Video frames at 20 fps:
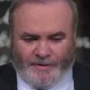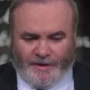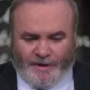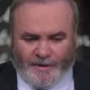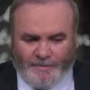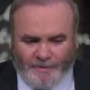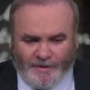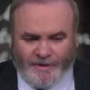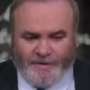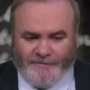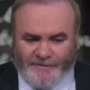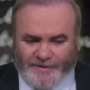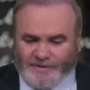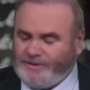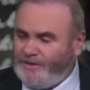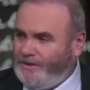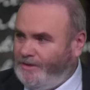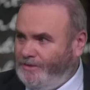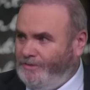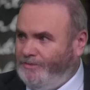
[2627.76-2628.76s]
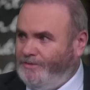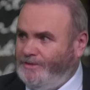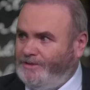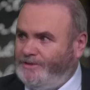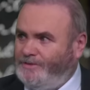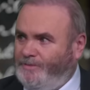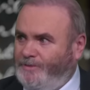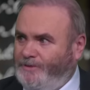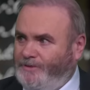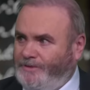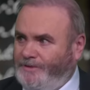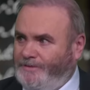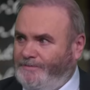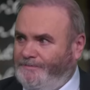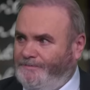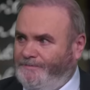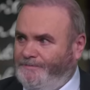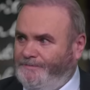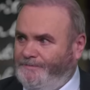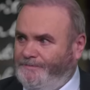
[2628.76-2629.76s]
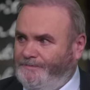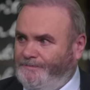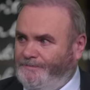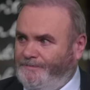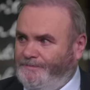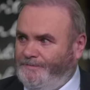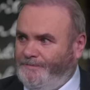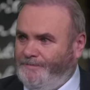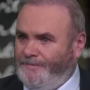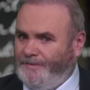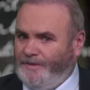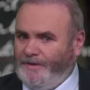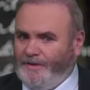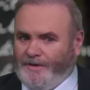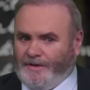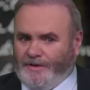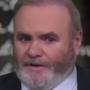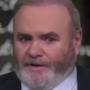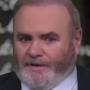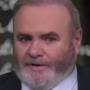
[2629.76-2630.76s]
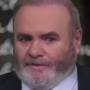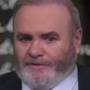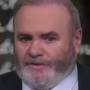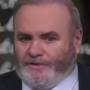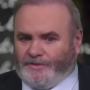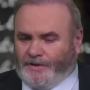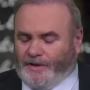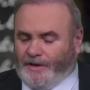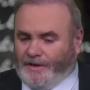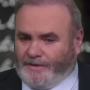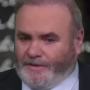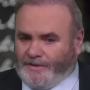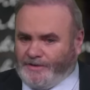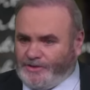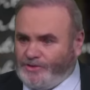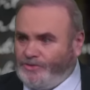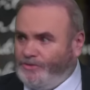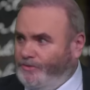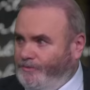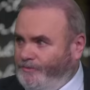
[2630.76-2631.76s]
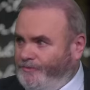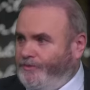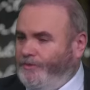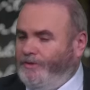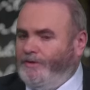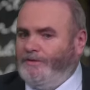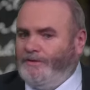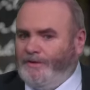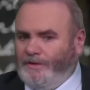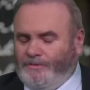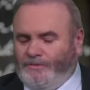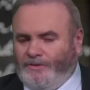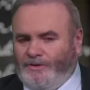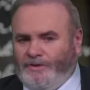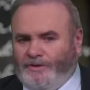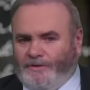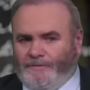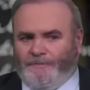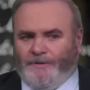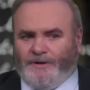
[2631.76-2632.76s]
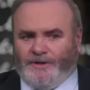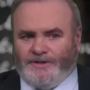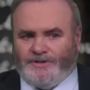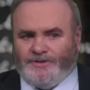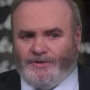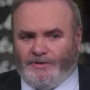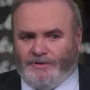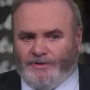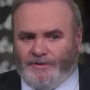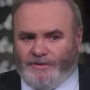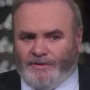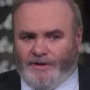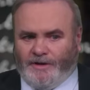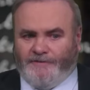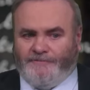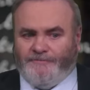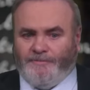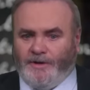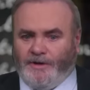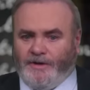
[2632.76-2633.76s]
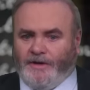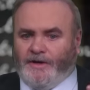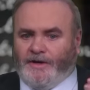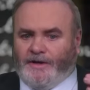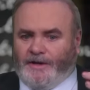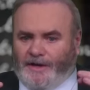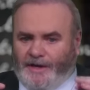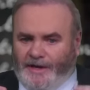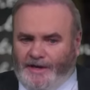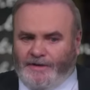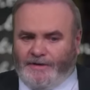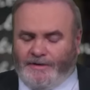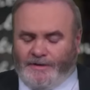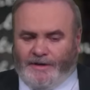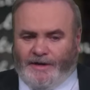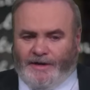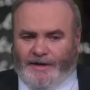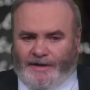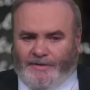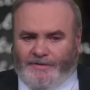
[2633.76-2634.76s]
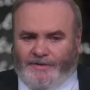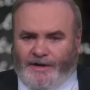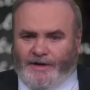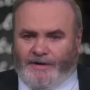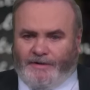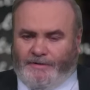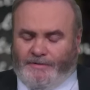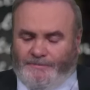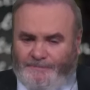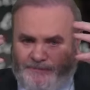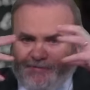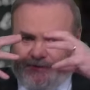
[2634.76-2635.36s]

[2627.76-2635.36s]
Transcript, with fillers: I believe it's the Holy Spirit. Yes, I think so. Yeah. The, and it's true for our, I want to apply it to our own life, but in there.